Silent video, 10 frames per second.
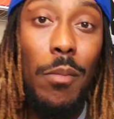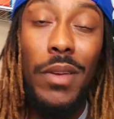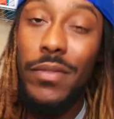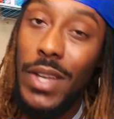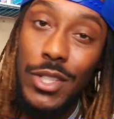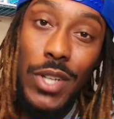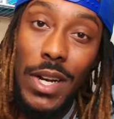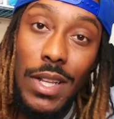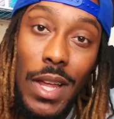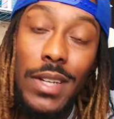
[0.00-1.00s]
if they try
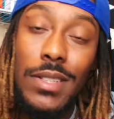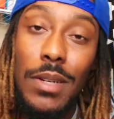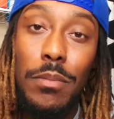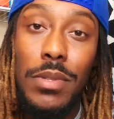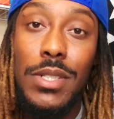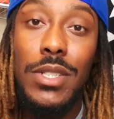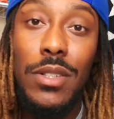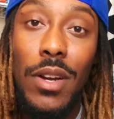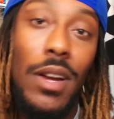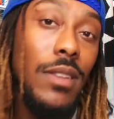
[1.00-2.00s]
to like dump bleach in
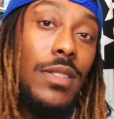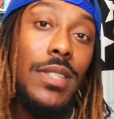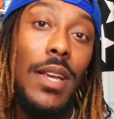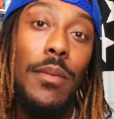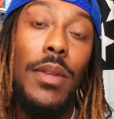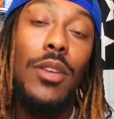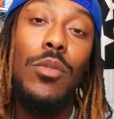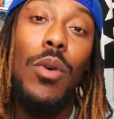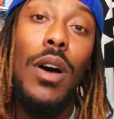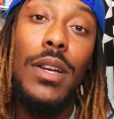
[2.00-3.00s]
your hair the same day you
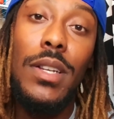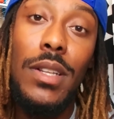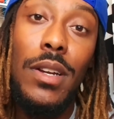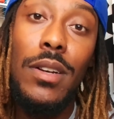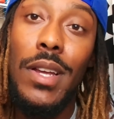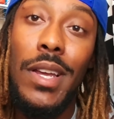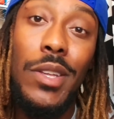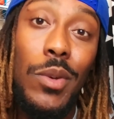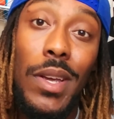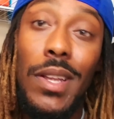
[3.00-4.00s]
walk in there and
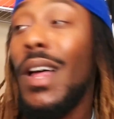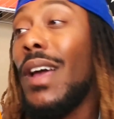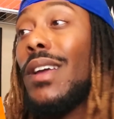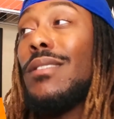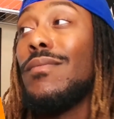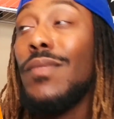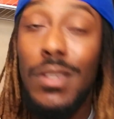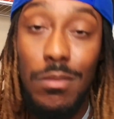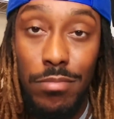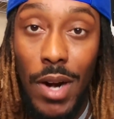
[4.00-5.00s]
you ain't like
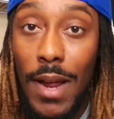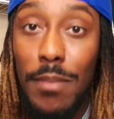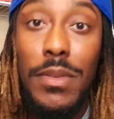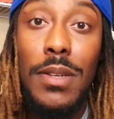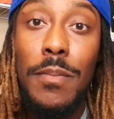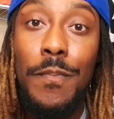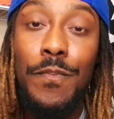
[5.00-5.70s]
bribe them,